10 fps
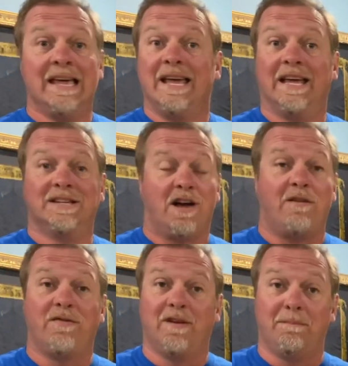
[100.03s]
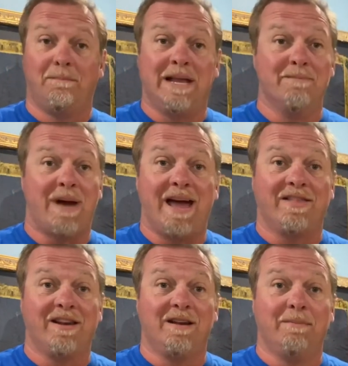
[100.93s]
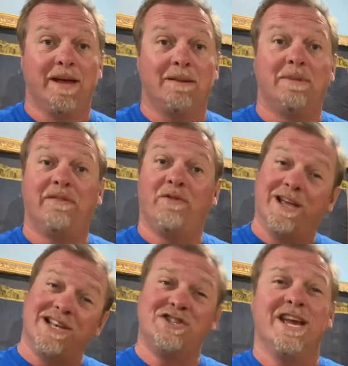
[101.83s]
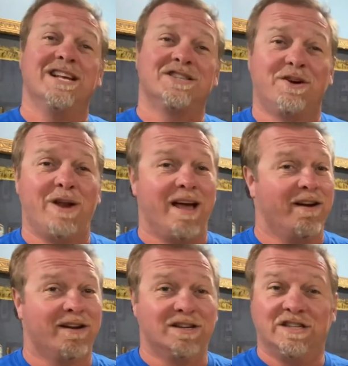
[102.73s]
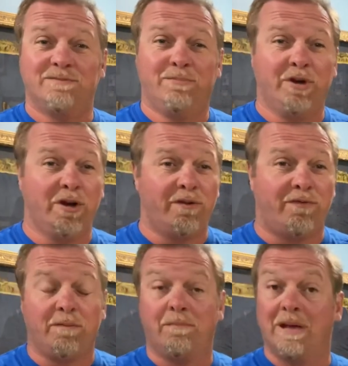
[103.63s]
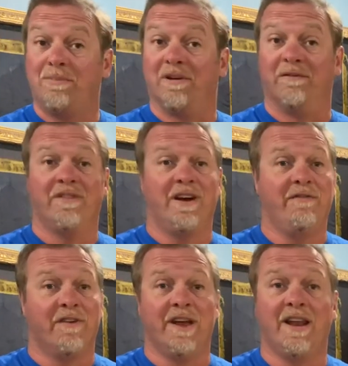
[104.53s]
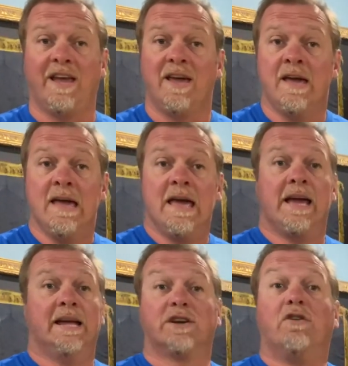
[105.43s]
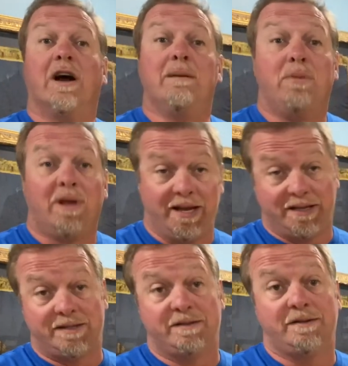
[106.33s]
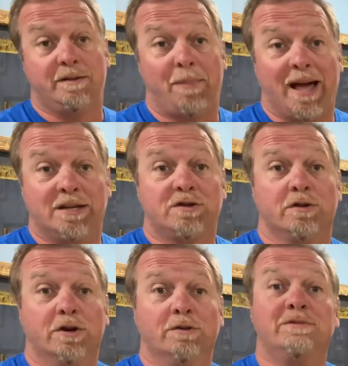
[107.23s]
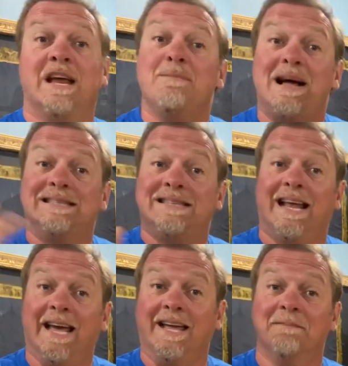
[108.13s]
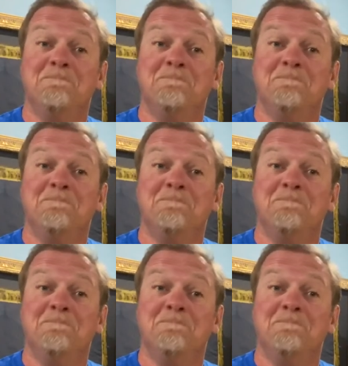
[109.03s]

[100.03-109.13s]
It's off the beaten path a little bit, but if you get a chance, go down there because it's beautiful. People are very friendly. It's a great place to pass through. Tell them I said, hey.